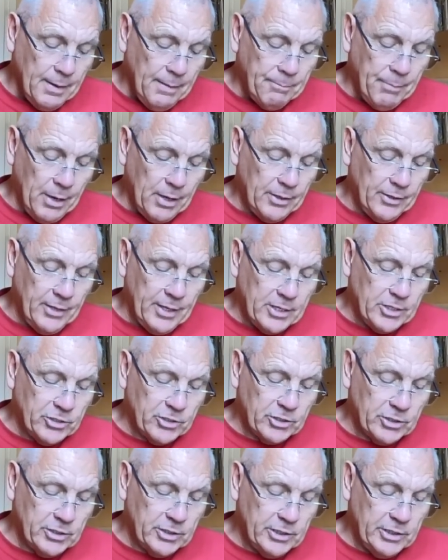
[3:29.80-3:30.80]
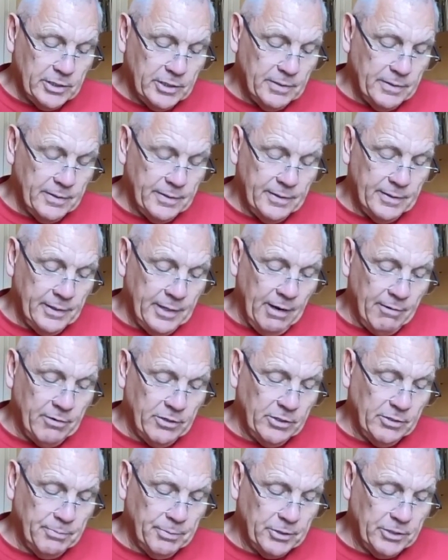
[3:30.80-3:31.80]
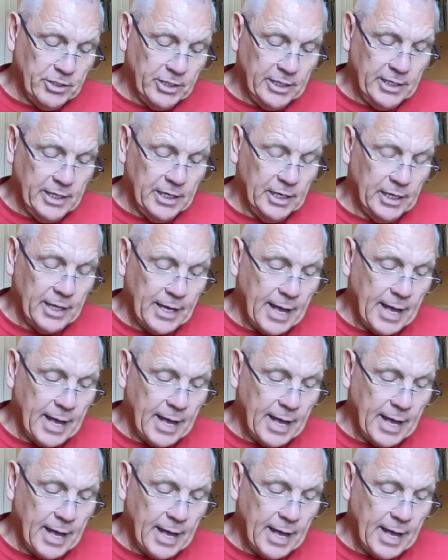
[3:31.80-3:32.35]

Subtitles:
But there is a particular